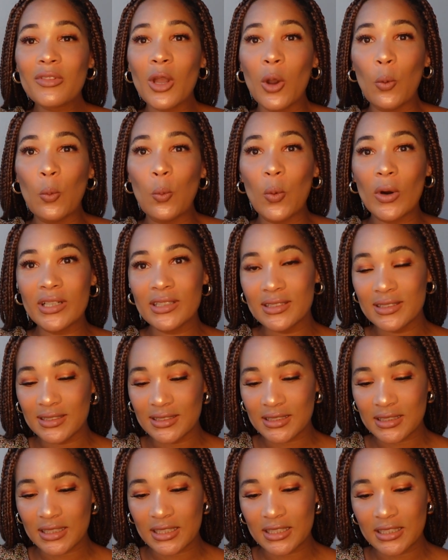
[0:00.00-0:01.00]

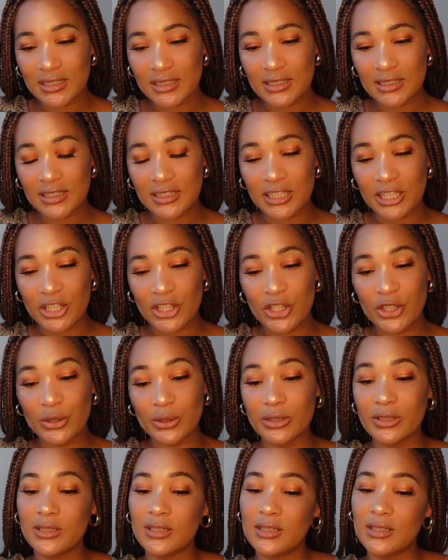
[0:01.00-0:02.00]
What did you
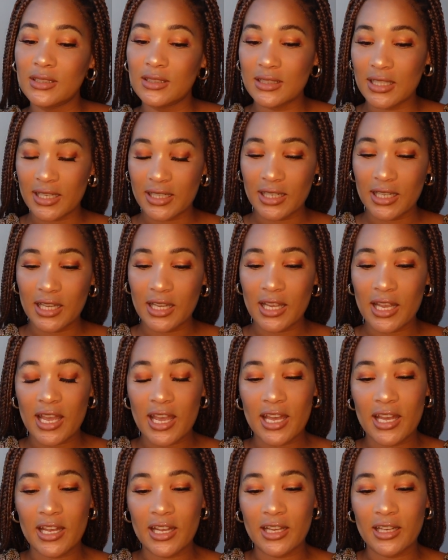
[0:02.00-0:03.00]
study
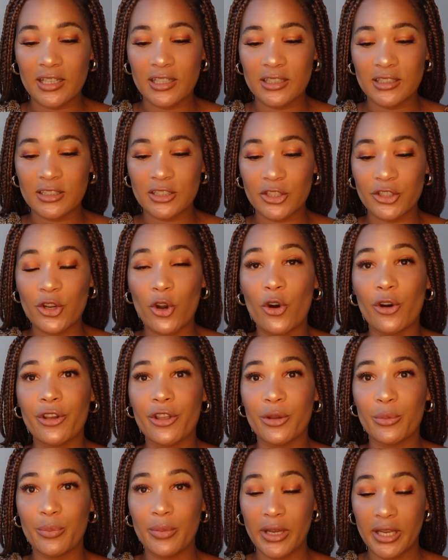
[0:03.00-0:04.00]
and your
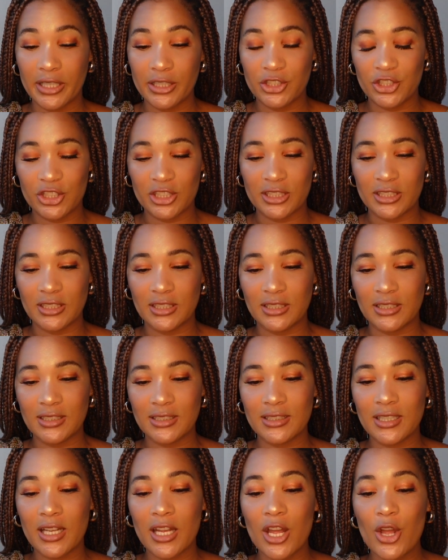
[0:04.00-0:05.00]
occupation?
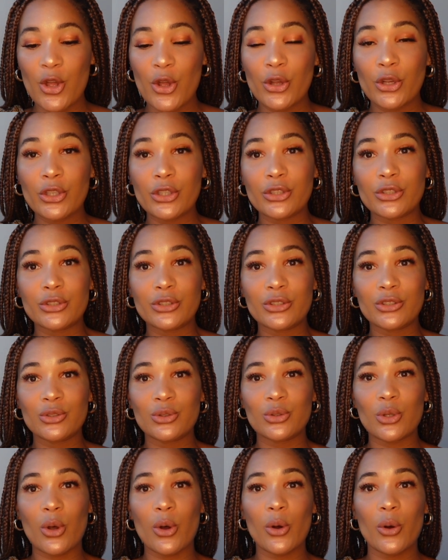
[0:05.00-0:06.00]

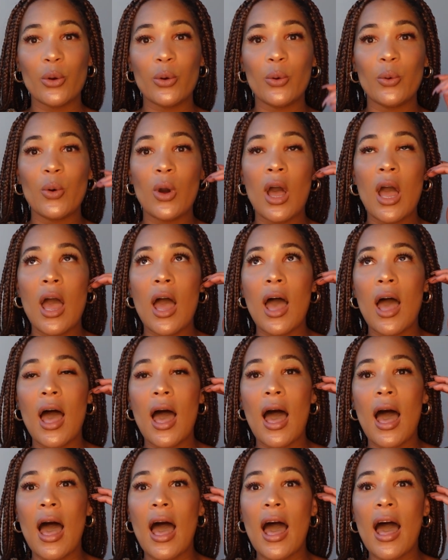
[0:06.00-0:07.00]
So
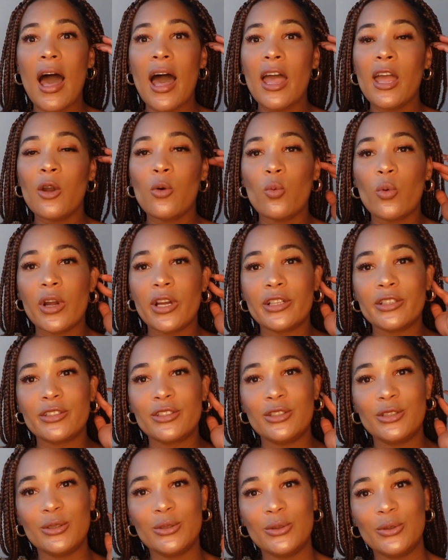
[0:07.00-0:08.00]
I went
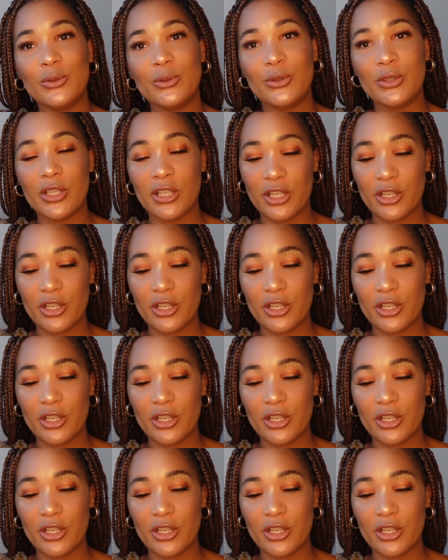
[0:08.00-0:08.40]
to the